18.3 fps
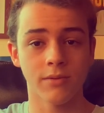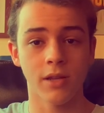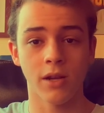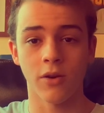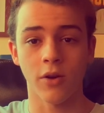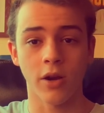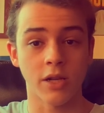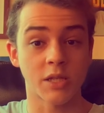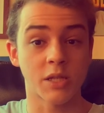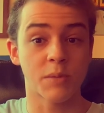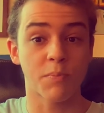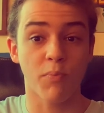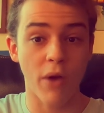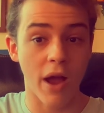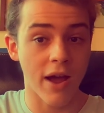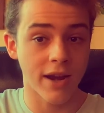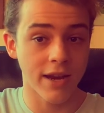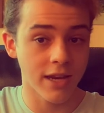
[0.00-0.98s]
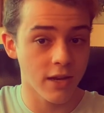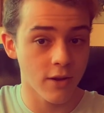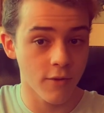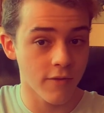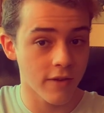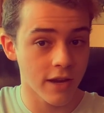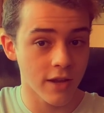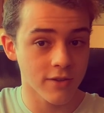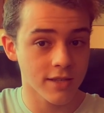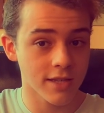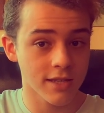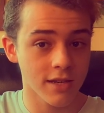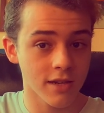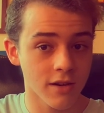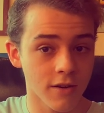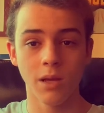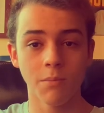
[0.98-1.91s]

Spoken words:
you know, gonna sprout any new videos this year,